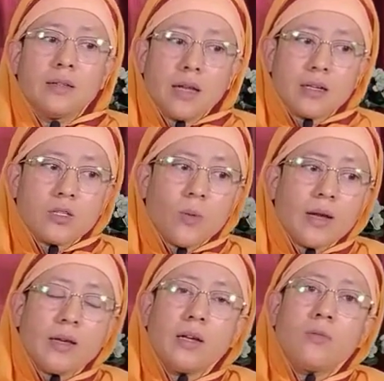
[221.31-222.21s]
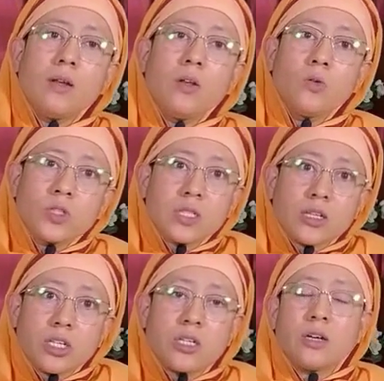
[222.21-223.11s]
That is why it will use
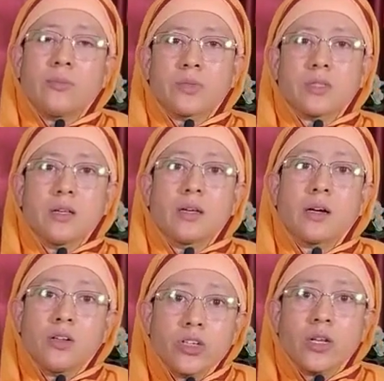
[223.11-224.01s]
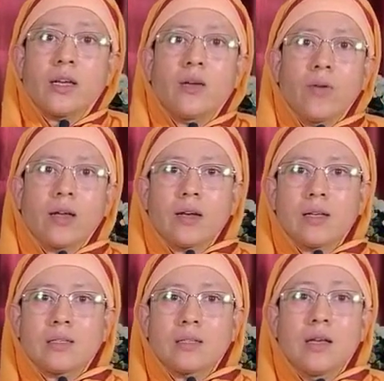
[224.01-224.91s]
such terms, culturing
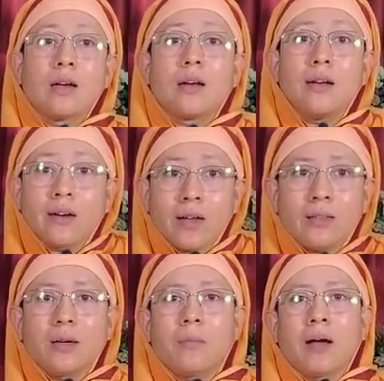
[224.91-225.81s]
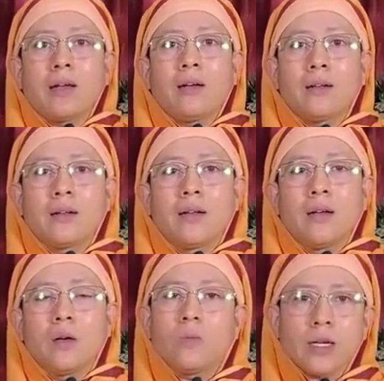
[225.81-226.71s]
awareness, clearing the mind.
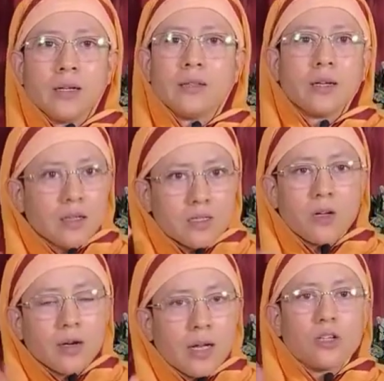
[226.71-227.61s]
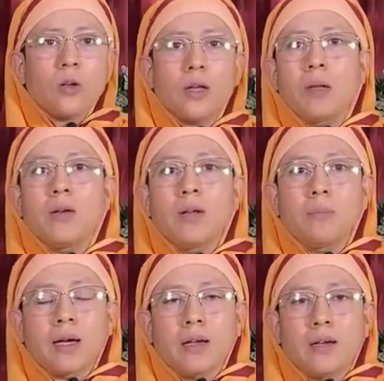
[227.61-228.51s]
Vedanta does not actually believe in
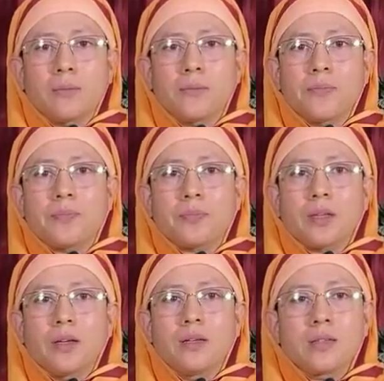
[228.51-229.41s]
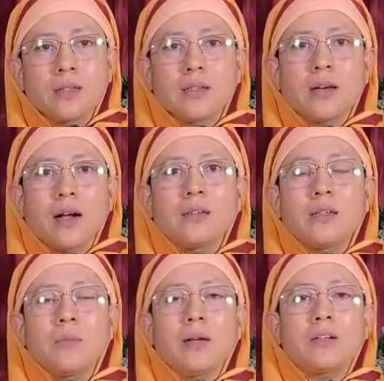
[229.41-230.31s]
mind. Isn't it the
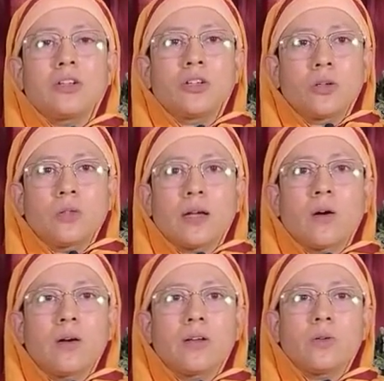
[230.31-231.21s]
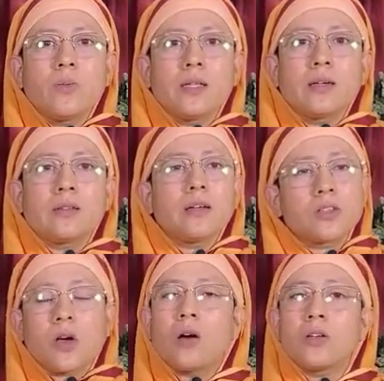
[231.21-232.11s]
ultimate truth according to Vedanta is
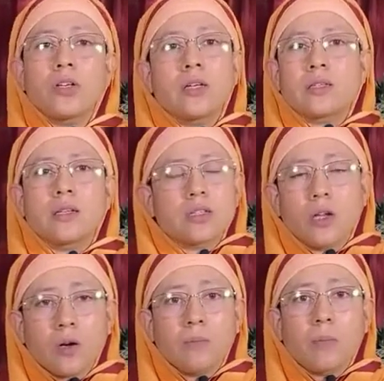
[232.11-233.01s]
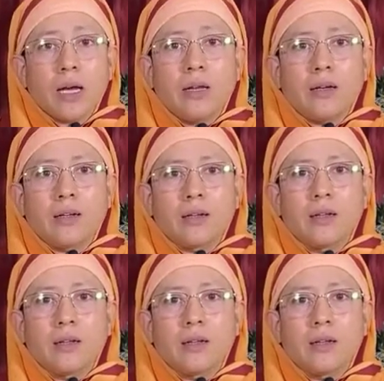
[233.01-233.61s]
consciousness, not mind.